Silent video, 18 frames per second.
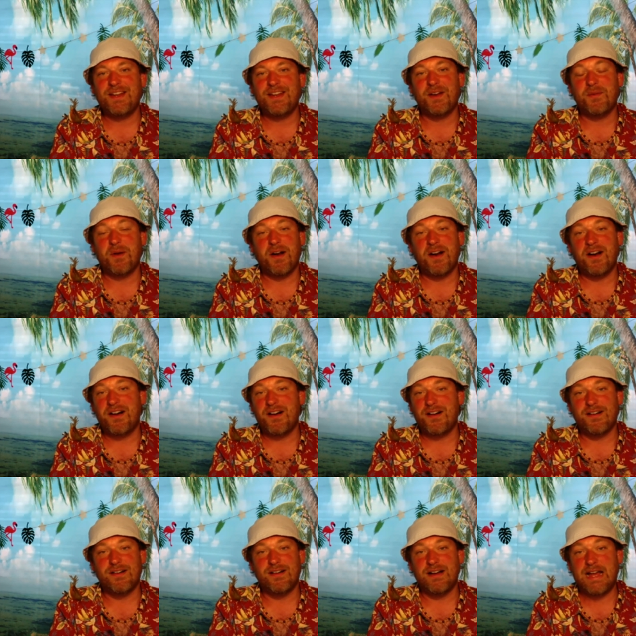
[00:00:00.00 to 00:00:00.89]
know
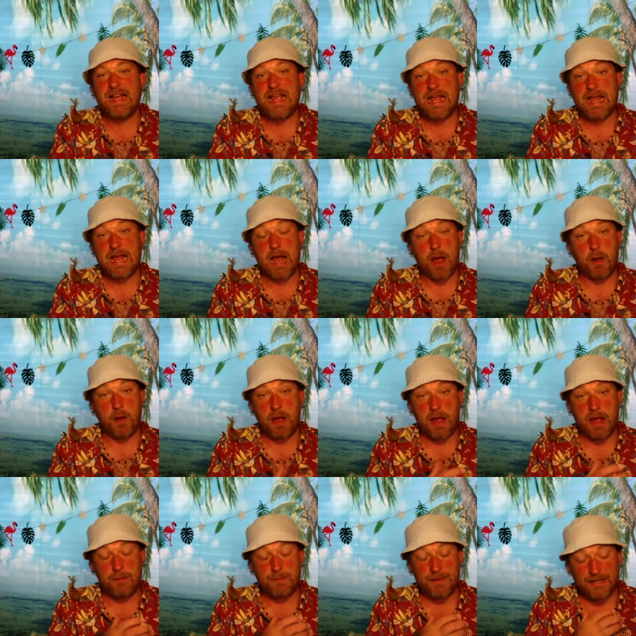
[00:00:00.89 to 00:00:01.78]
are
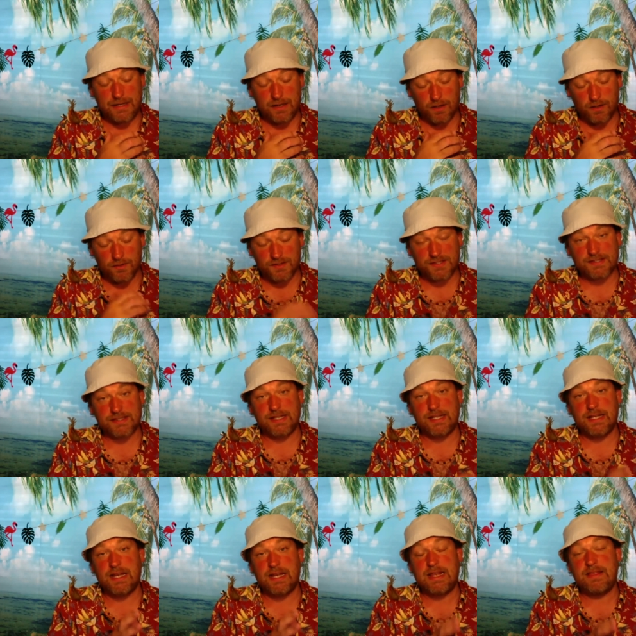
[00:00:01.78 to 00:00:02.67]
i mean
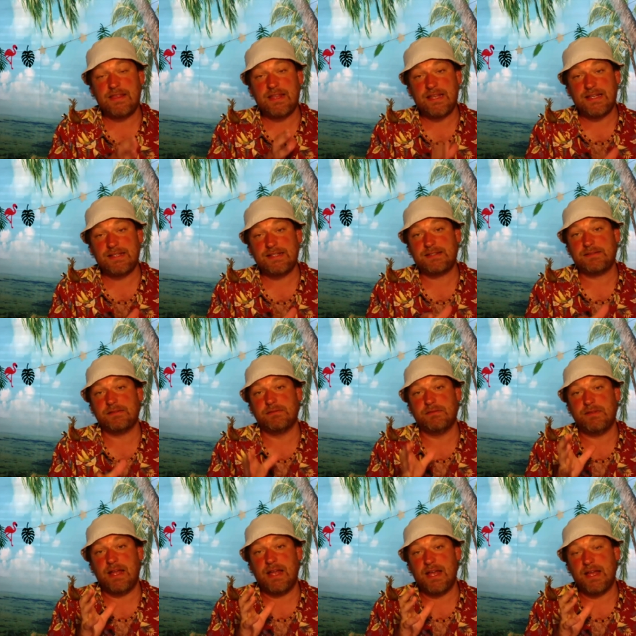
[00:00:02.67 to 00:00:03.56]
honestly in these
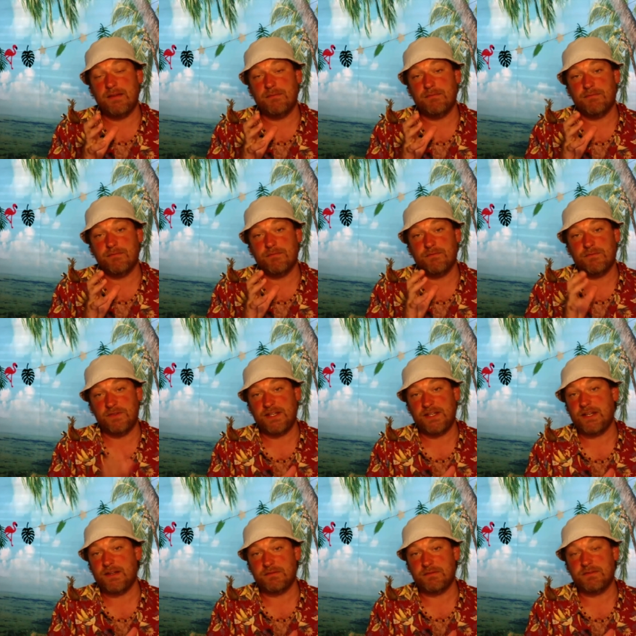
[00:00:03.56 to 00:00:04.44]
um,
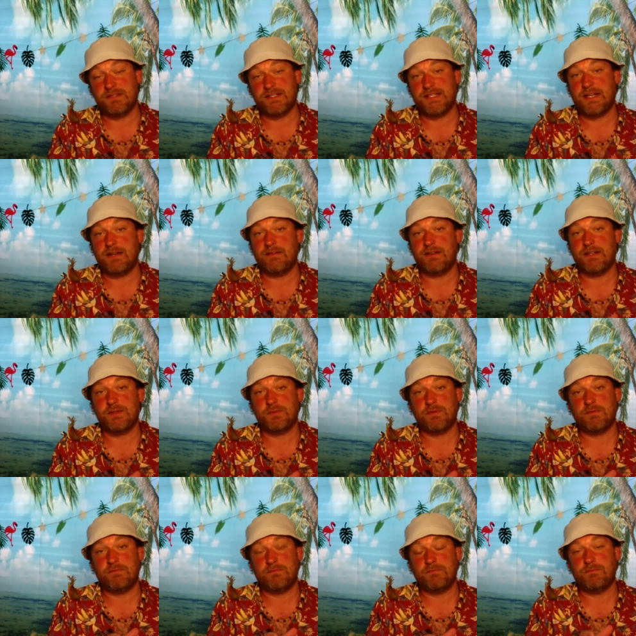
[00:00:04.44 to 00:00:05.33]
video series
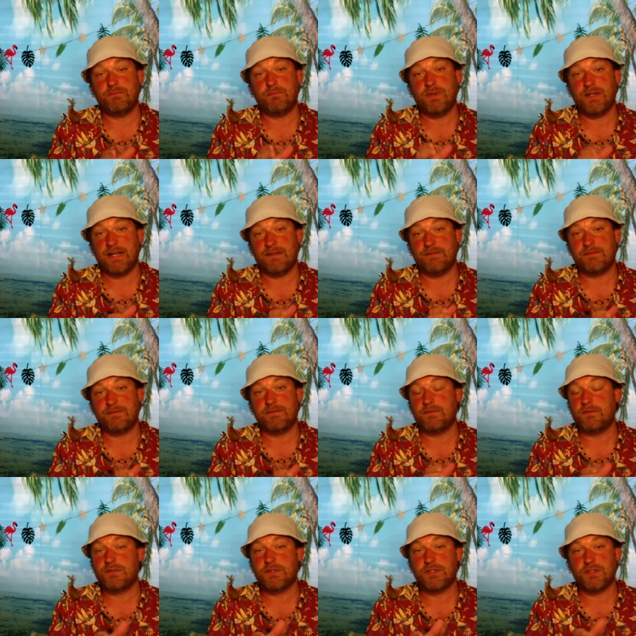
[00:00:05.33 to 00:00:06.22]
we we have
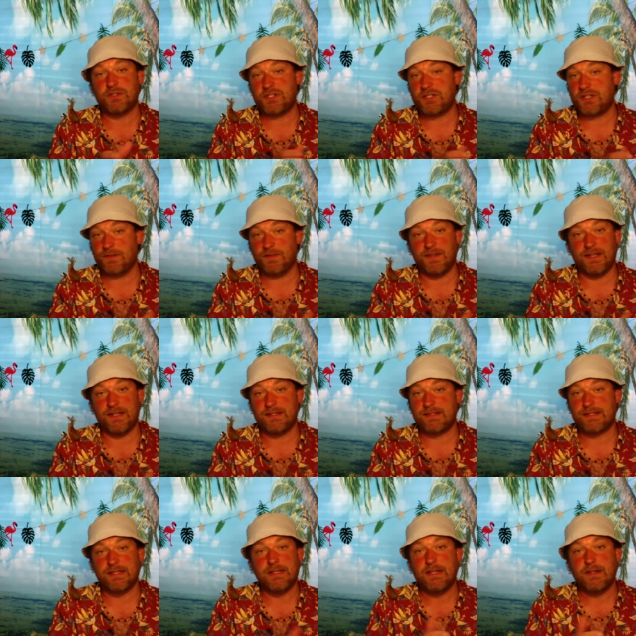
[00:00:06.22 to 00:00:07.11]
touched on
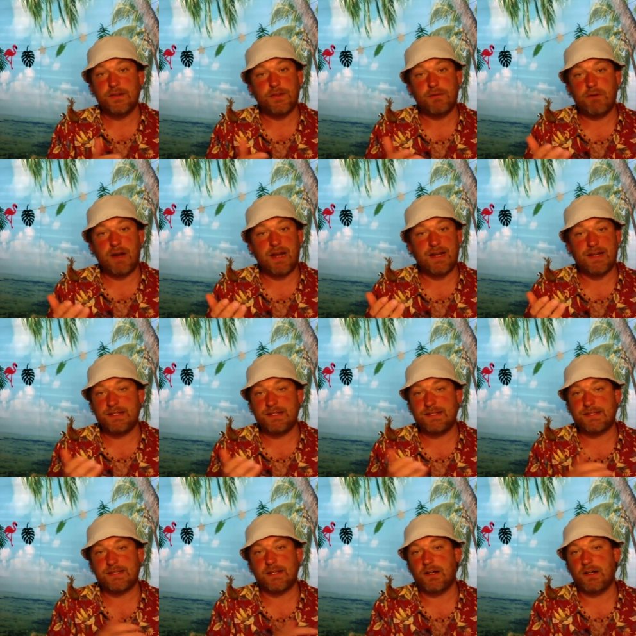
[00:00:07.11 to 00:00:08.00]
this the
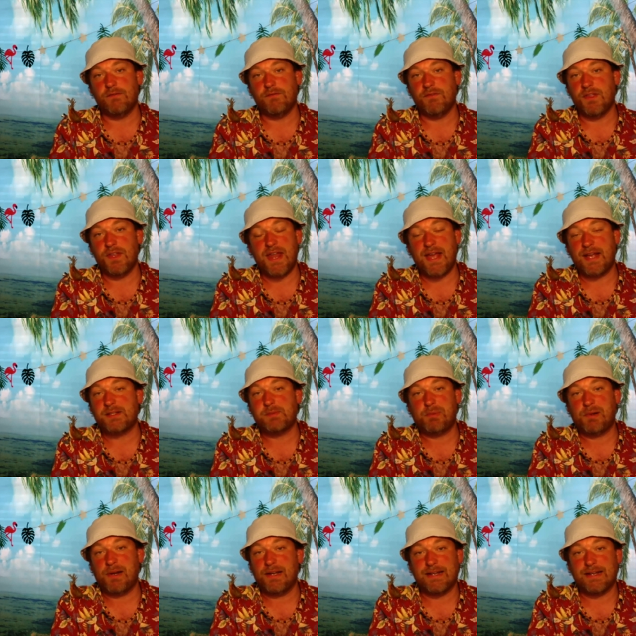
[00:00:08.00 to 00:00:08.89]
rise of the next
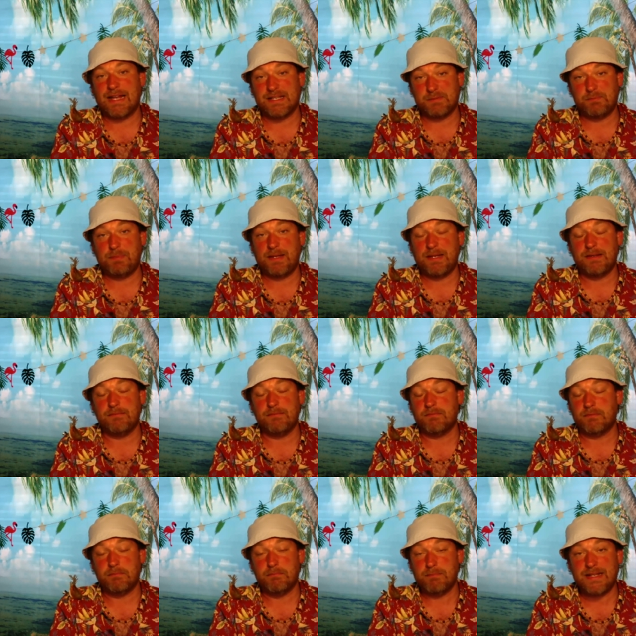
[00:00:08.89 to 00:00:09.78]
brand has been
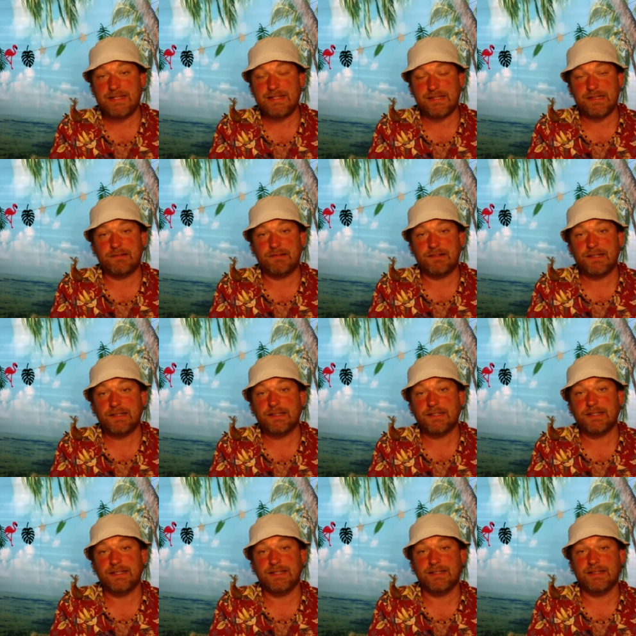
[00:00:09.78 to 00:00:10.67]
meteoric
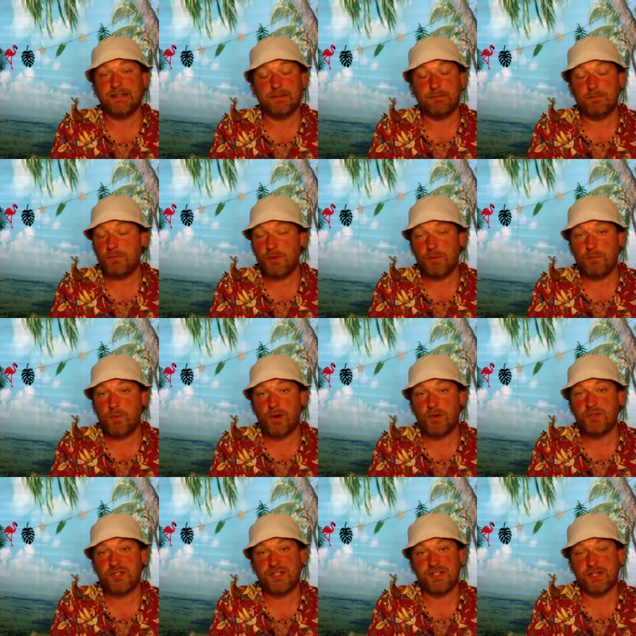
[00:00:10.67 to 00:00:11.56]
and the yeah.
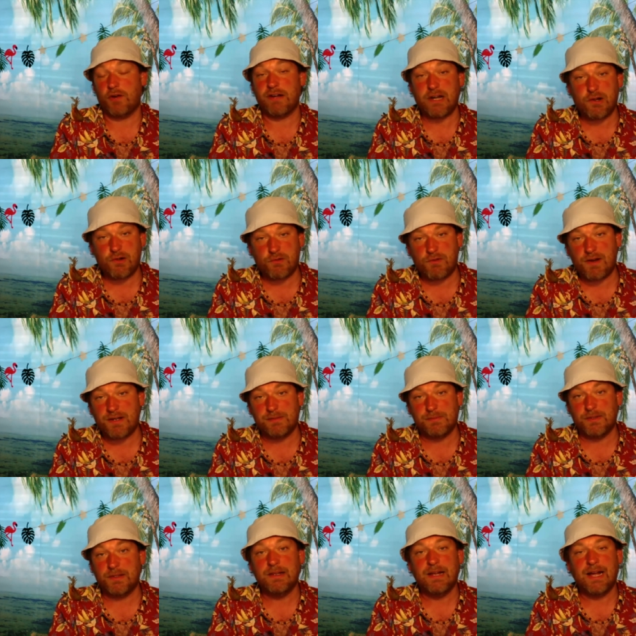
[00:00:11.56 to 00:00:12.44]
watches are
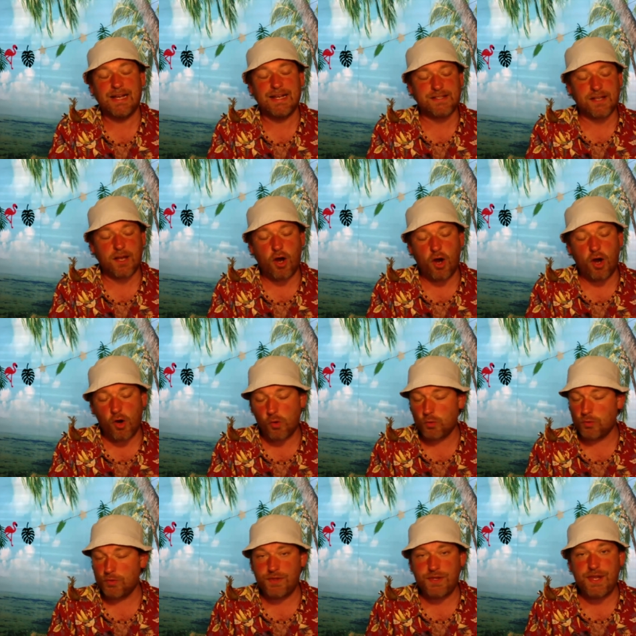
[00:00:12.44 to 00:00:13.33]
incredible and it's a
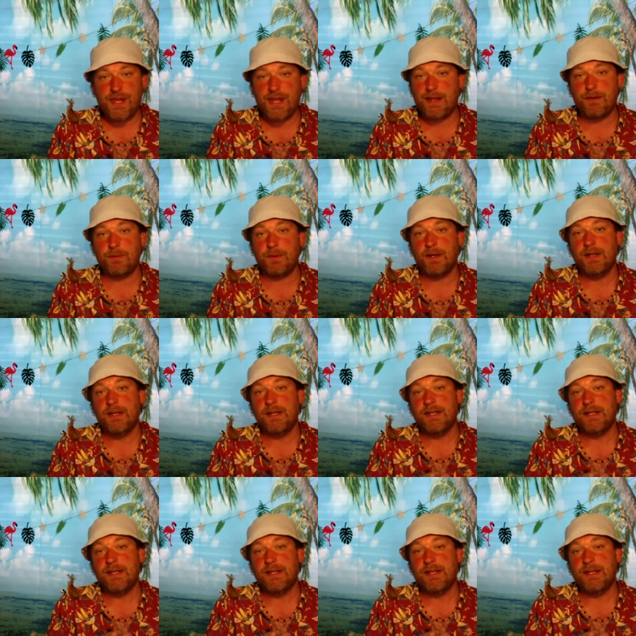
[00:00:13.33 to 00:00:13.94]
whole new